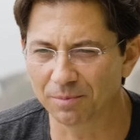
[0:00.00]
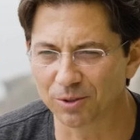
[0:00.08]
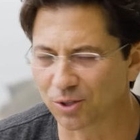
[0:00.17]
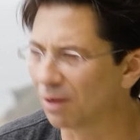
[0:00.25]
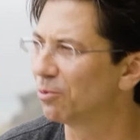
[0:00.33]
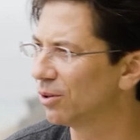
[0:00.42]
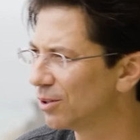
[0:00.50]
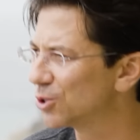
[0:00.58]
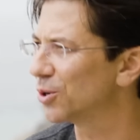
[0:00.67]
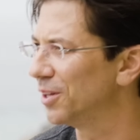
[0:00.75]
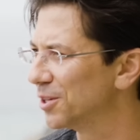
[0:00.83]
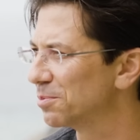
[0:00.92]
Yeah. I'm, en I'm really
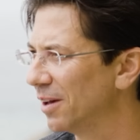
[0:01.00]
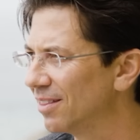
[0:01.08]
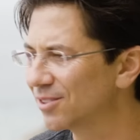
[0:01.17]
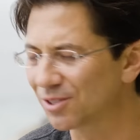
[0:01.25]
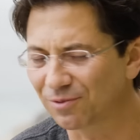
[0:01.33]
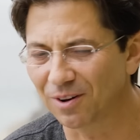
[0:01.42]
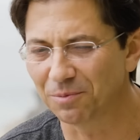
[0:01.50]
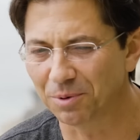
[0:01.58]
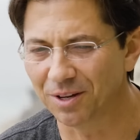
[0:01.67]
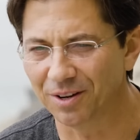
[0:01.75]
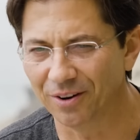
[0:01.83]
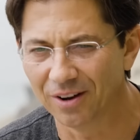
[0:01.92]
enjoying this, man. Thank you. It's so
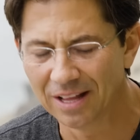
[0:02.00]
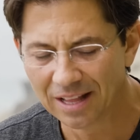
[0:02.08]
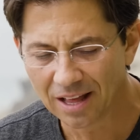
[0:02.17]
fun being here.